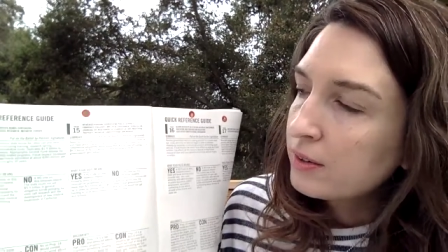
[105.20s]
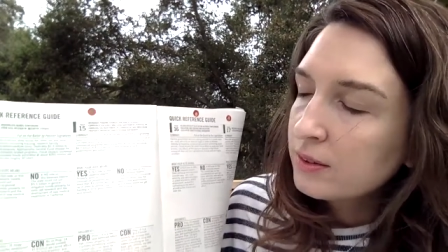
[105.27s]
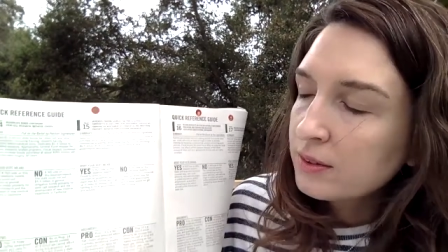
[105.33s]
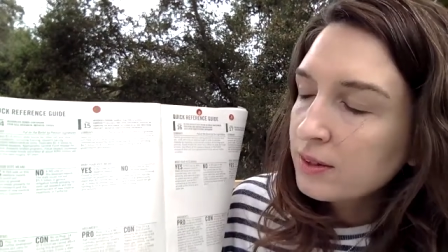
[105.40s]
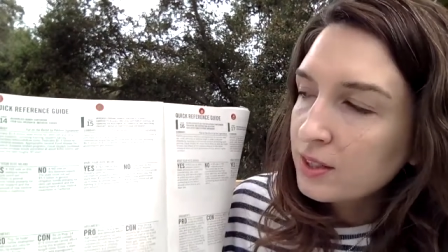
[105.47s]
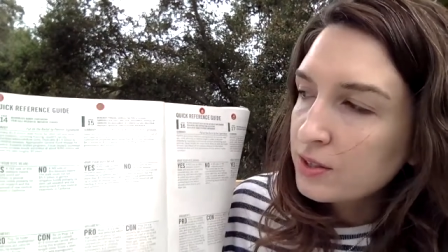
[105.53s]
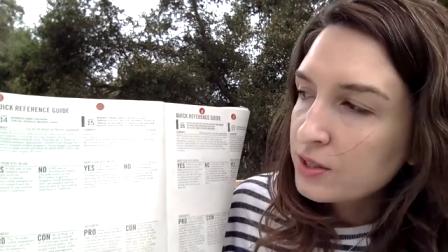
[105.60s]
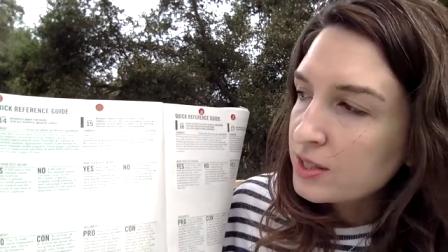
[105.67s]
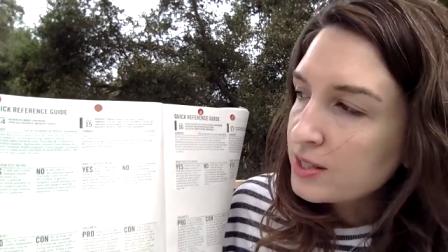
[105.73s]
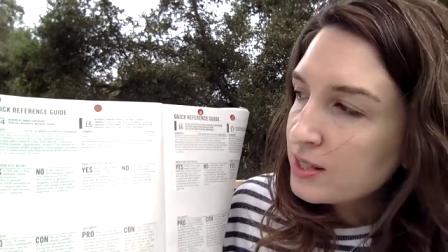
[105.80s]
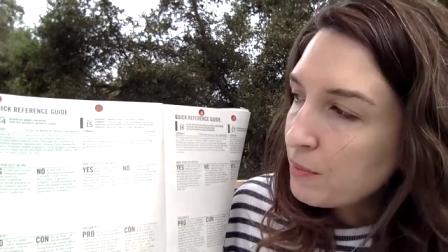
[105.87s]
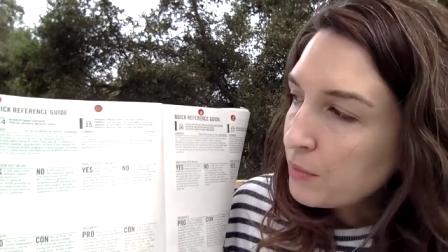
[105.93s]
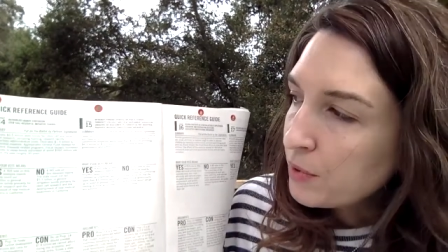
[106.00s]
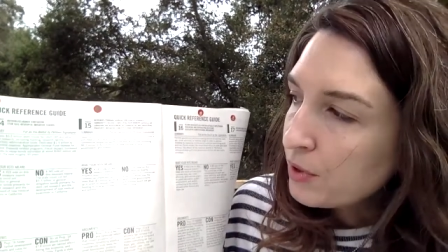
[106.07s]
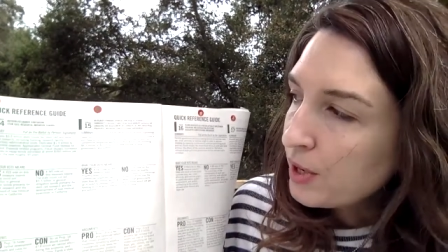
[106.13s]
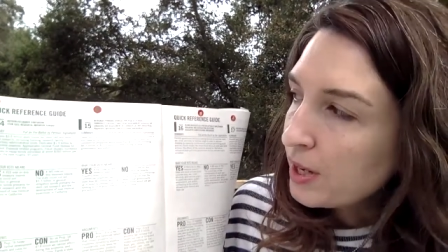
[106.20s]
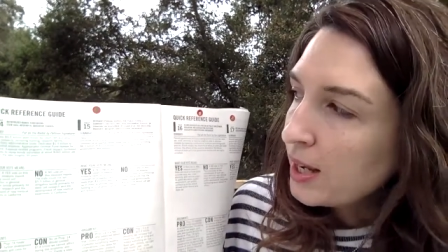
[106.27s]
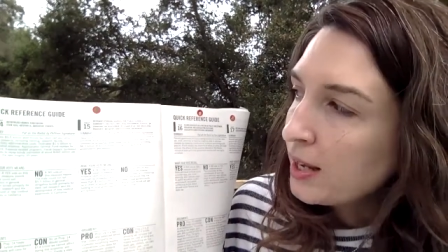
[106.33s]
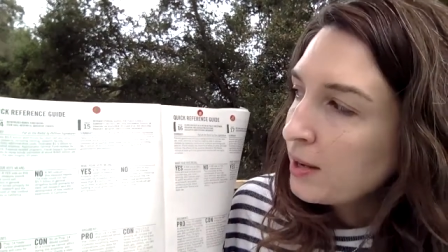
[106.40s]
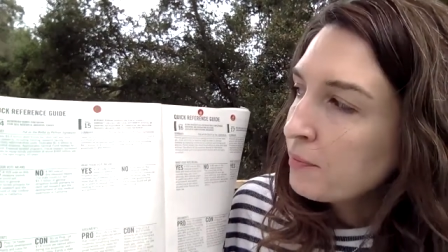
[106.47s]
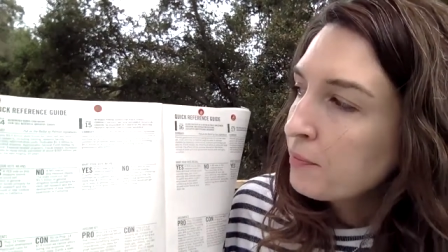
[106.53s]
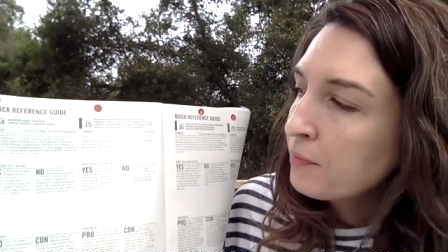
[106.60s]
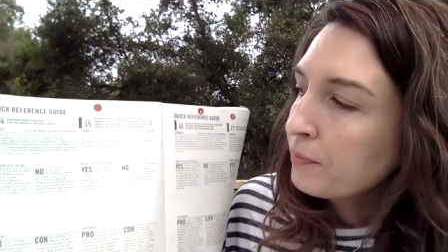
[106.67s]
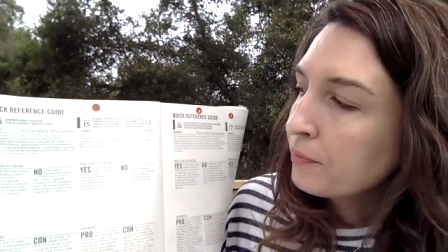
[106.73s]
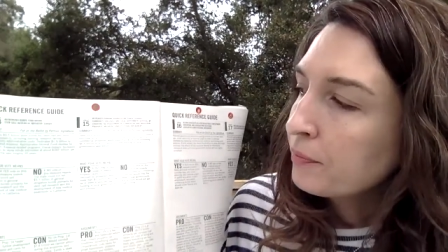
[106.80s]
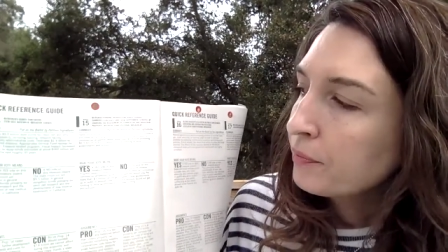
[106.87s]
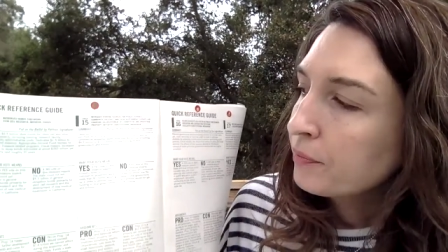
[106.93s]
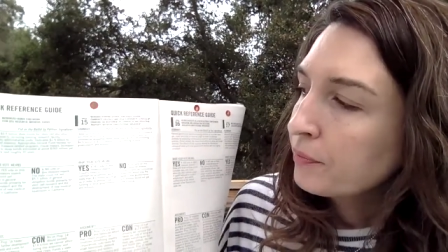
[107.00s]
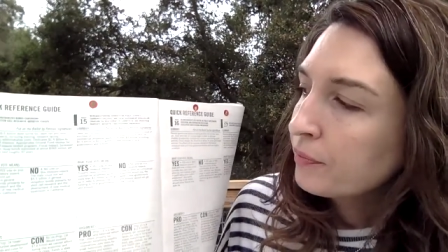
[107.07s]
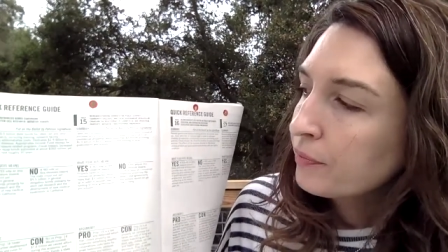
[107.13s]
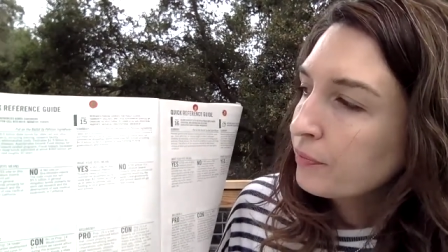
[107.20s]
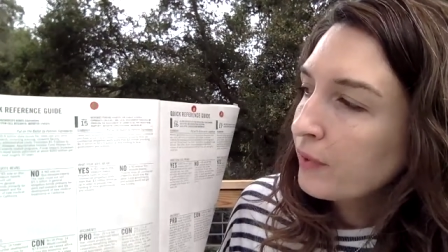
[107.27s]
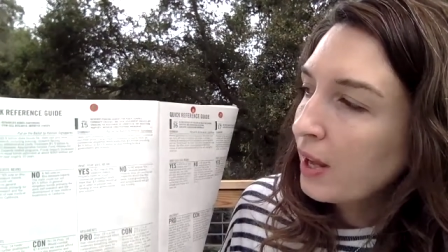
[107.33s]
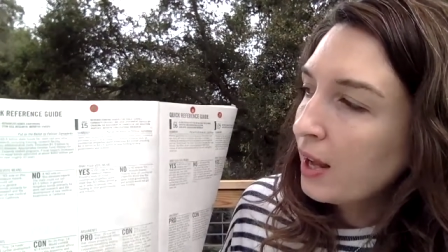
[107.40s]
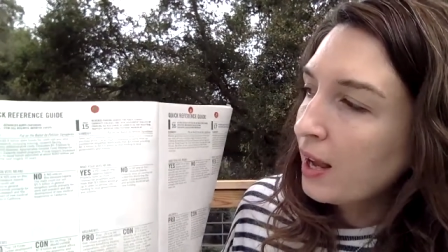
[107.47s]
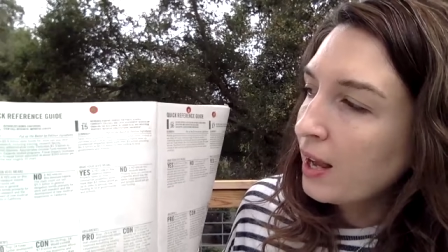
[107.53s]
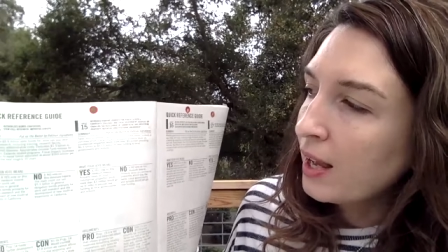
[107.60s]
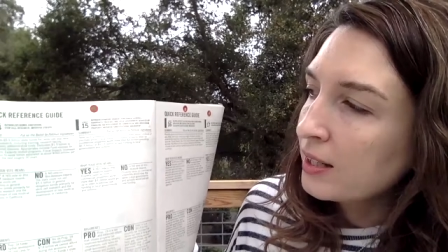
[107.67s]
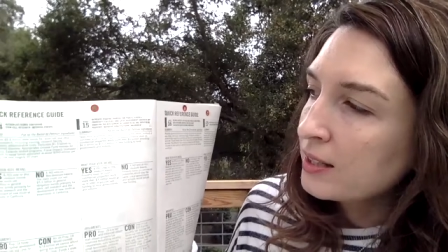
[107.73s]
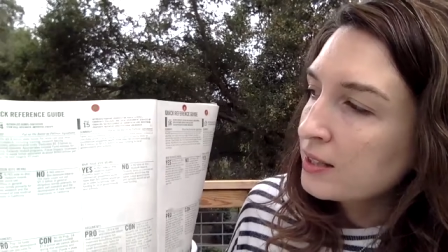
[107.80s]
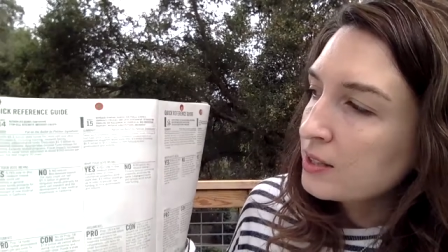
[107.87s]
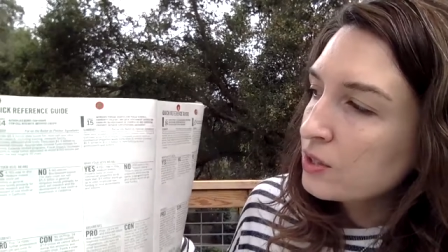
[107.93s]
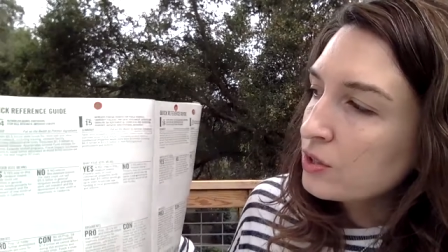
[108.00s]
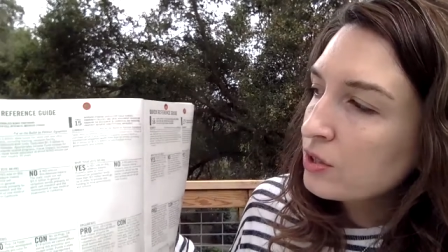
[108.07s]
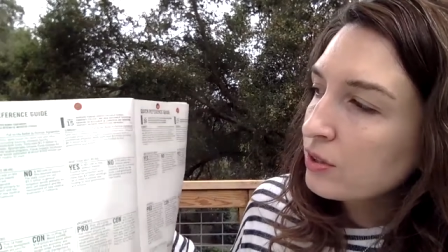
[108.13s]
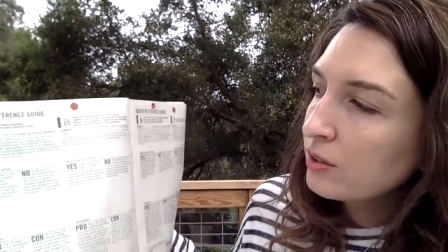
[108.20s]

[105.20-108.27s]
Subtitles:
There's a summary and